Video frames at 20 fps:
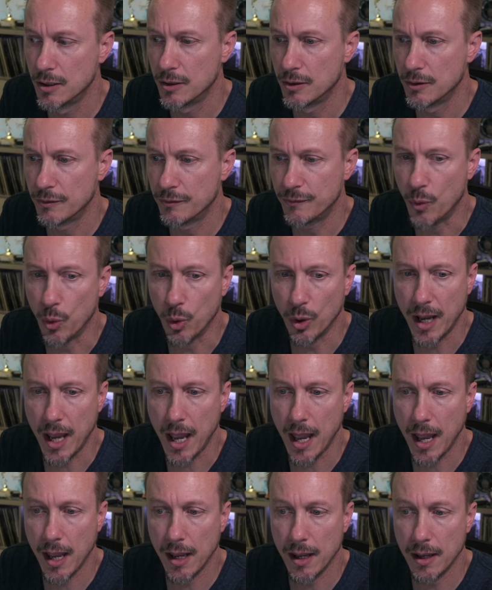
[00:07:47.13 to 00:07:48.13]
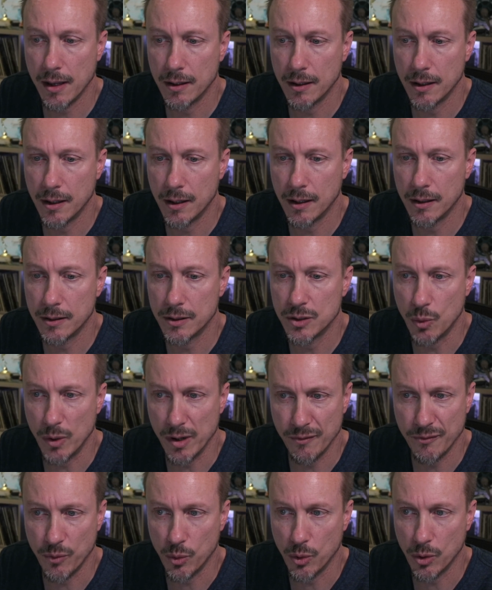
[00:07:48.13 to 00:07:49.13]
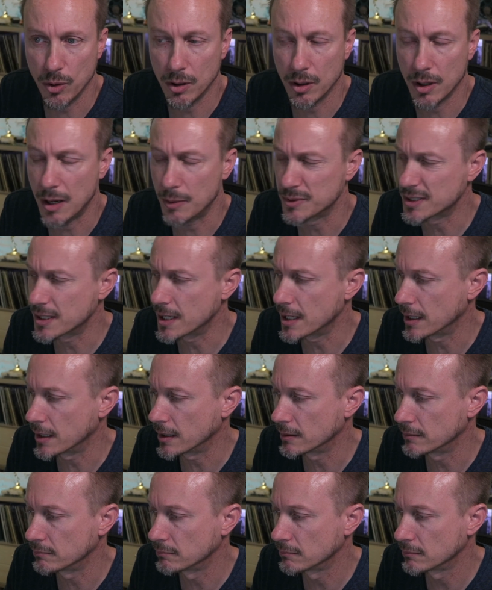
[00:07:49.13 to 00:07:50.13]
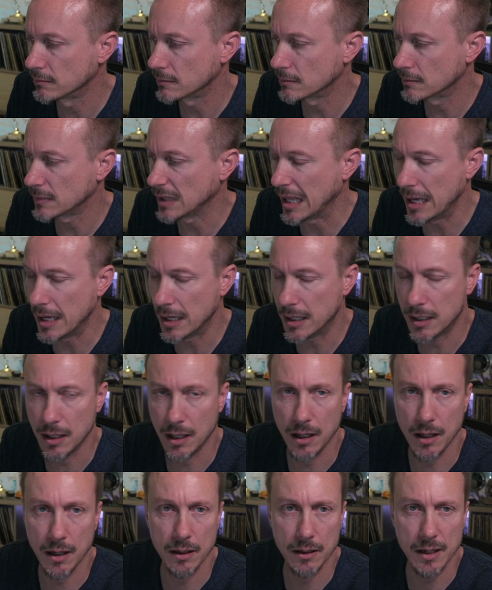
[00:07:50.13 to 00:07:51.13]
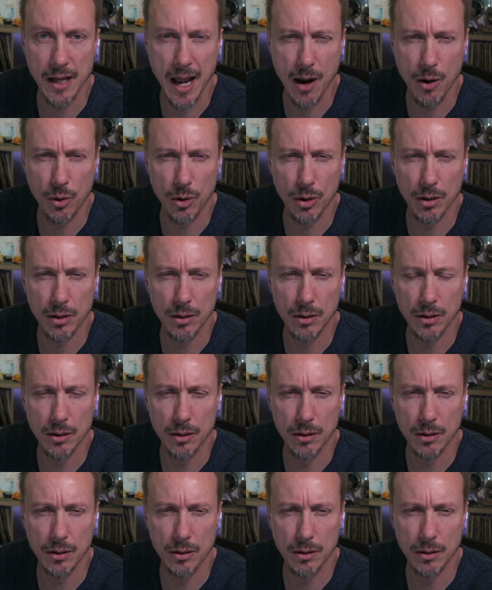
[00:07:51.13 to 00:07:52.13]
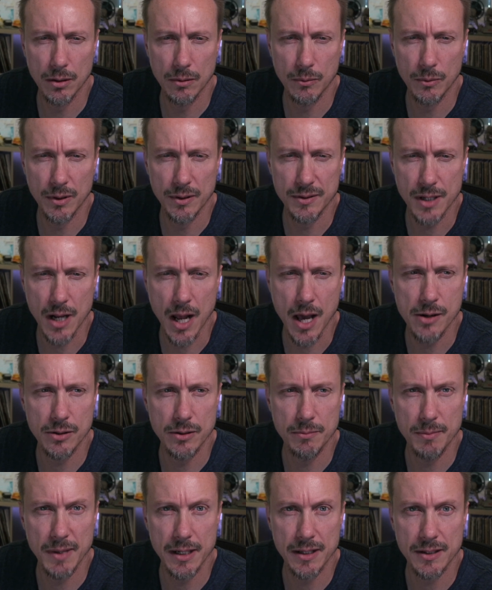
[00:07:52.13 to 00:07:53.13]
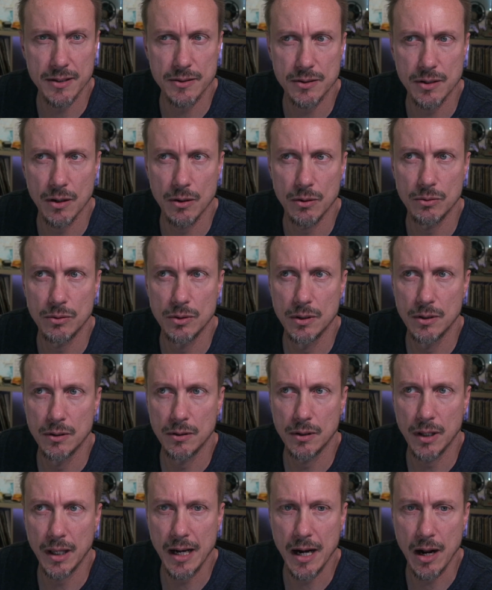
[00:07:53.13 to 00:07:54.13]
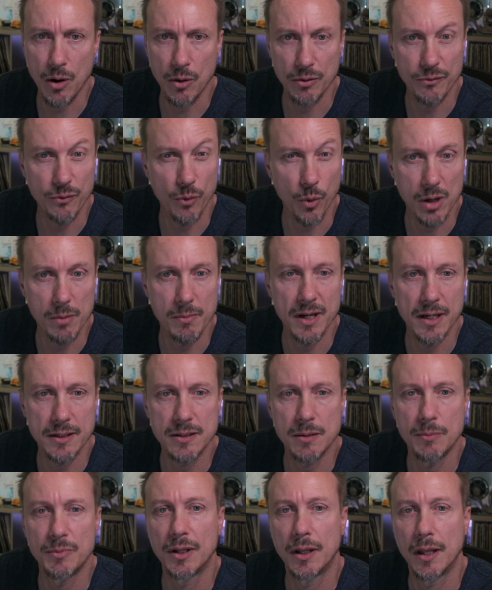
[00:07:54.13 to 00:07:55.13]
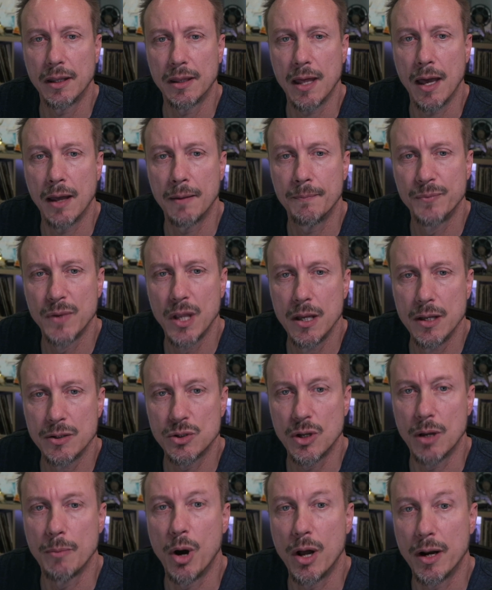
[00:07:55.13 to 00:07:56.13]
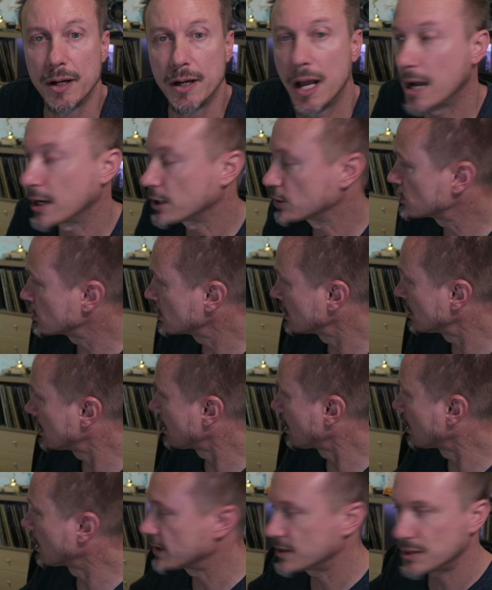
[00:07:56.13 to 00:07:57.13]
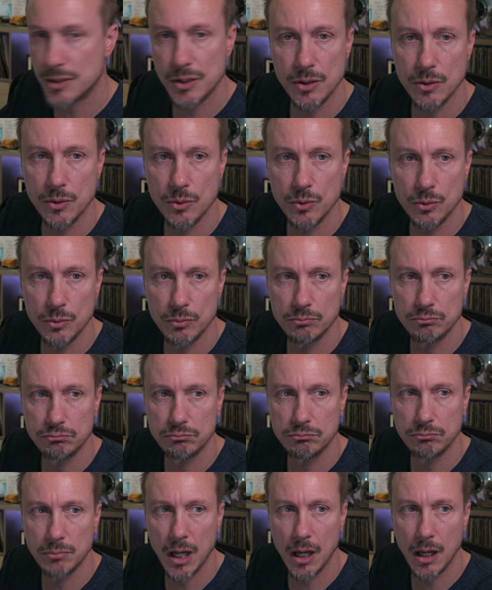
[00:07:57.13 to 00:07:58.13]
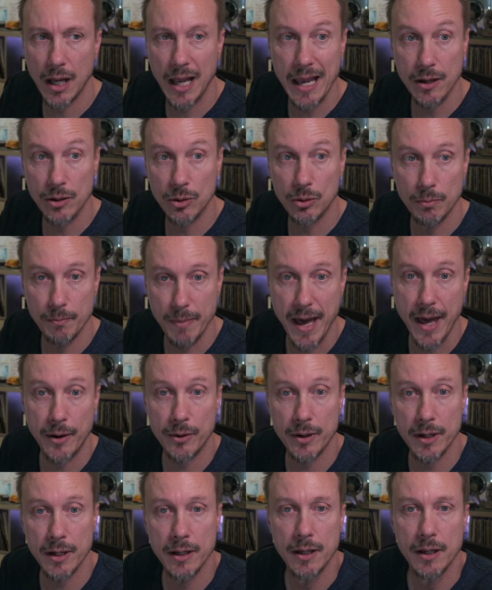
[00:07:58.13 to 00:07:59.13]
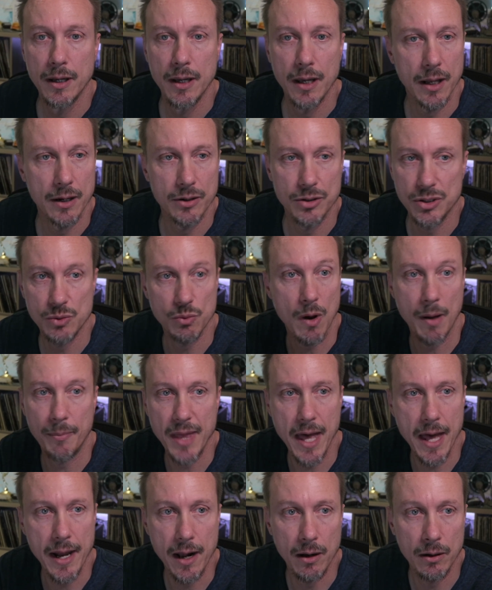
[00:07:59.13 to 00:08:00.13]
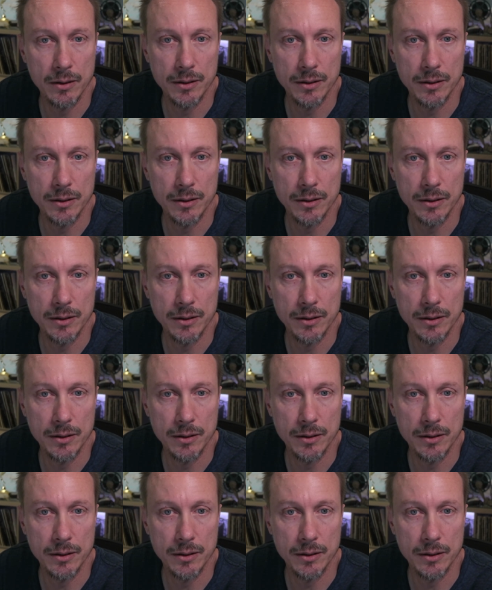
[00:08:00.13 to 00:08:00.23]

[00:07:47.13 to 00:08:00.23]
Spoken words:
4K 24, I was getting like an hour, what is it, 100 minutes, so like an hour and 40 minutes, something like that. So I bought an extra RS2 handle battery, and I just swapped that out.